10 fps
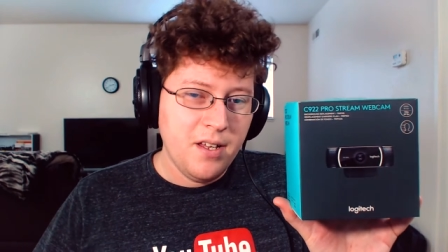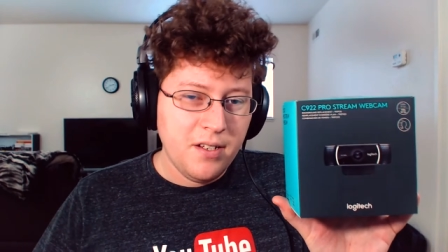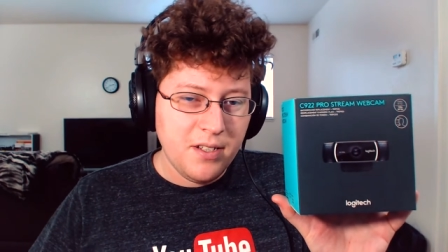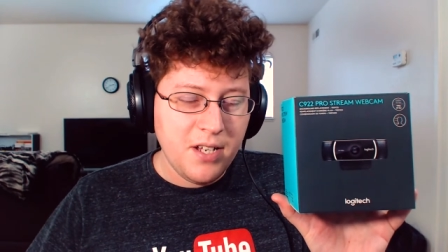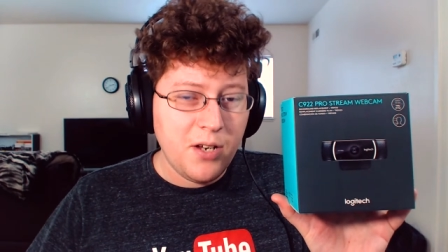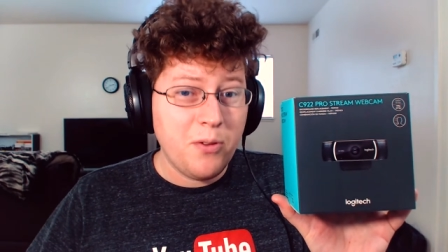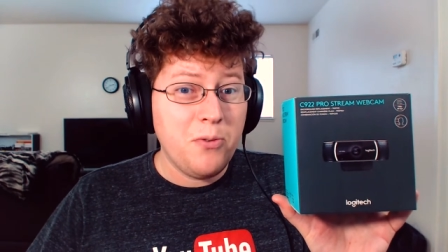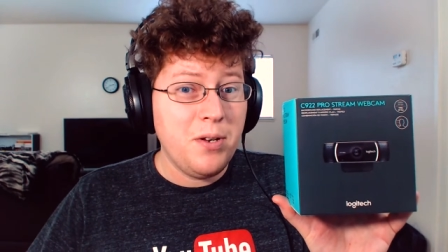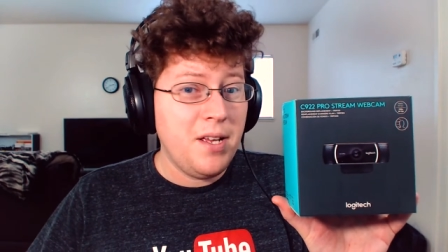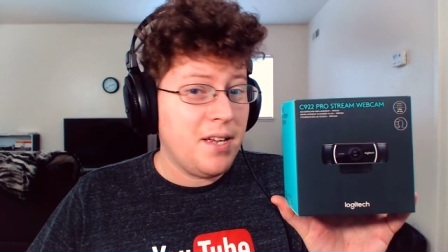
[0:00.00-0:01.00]
Nintendo
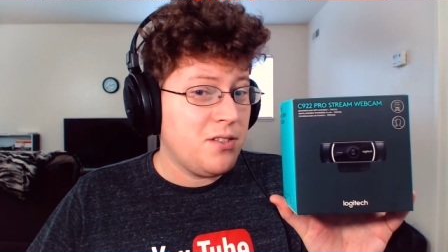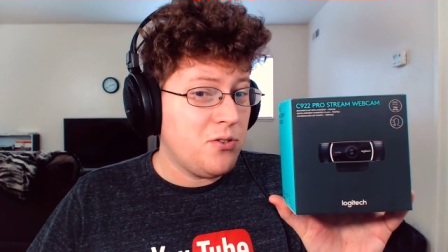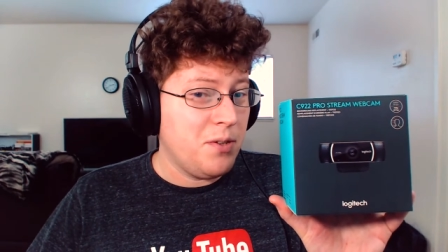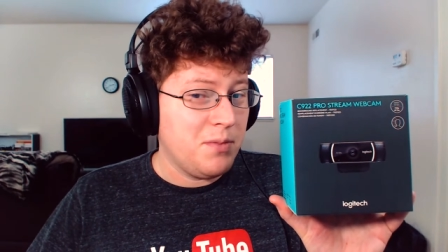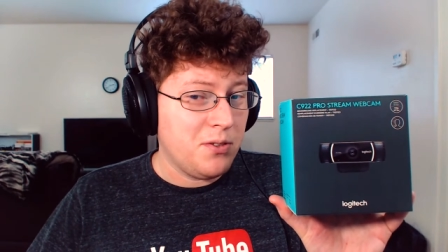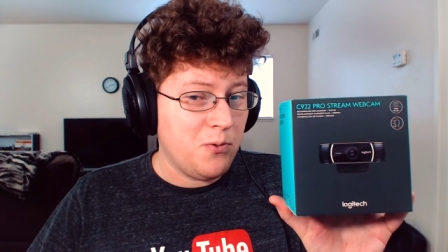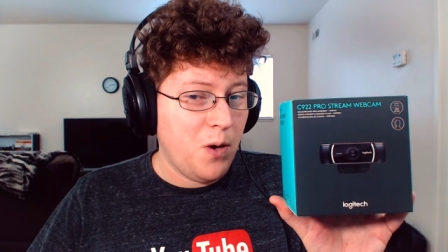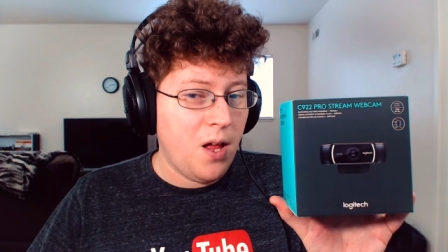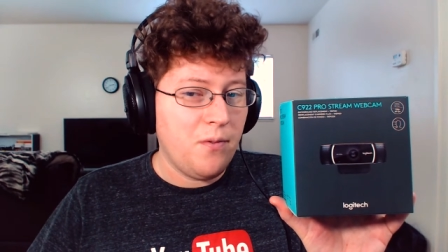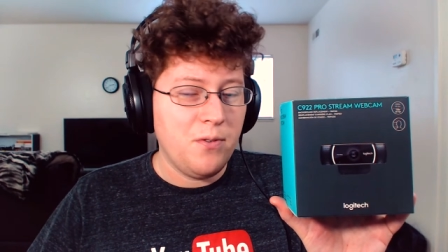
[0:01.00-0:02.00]
3DS streams as
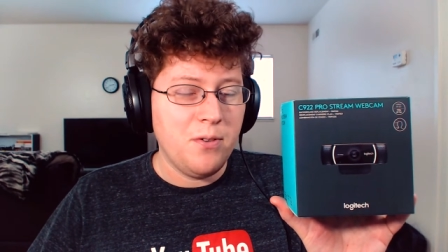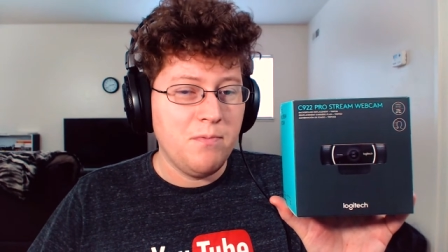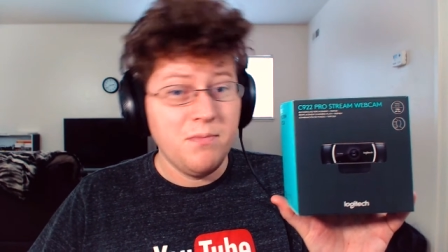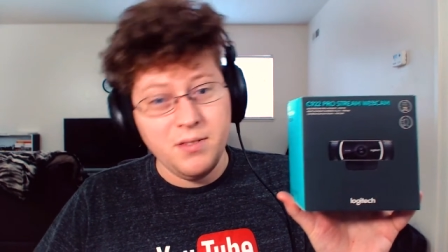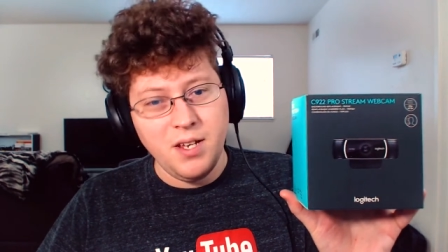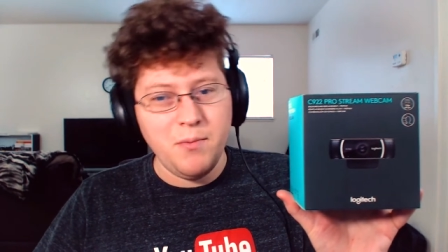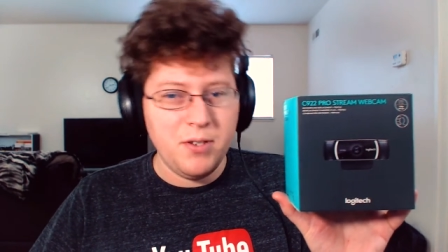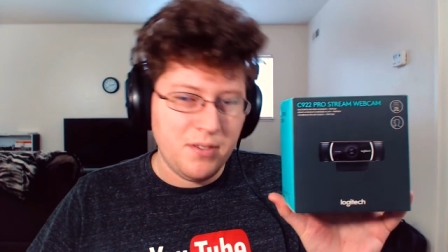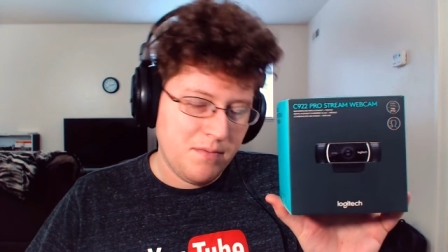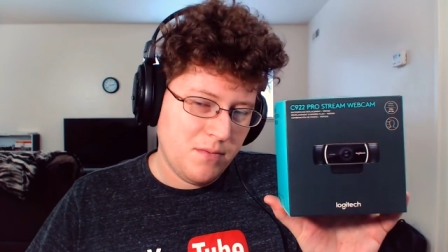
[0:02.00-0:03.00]
well, for the same
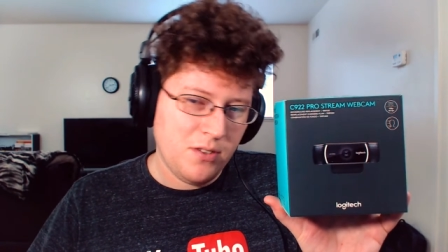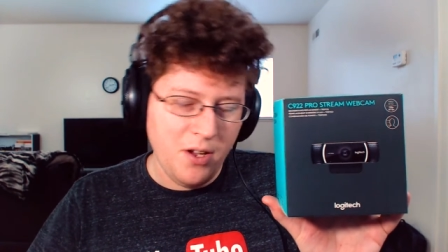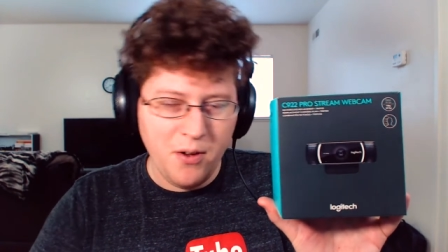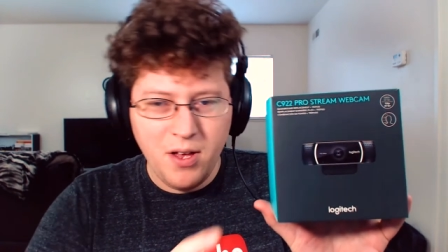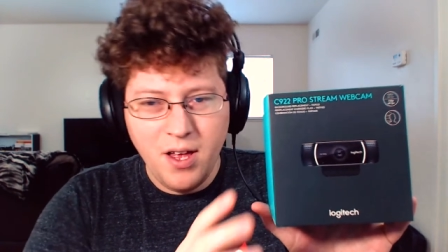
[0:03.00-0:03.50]
reason. So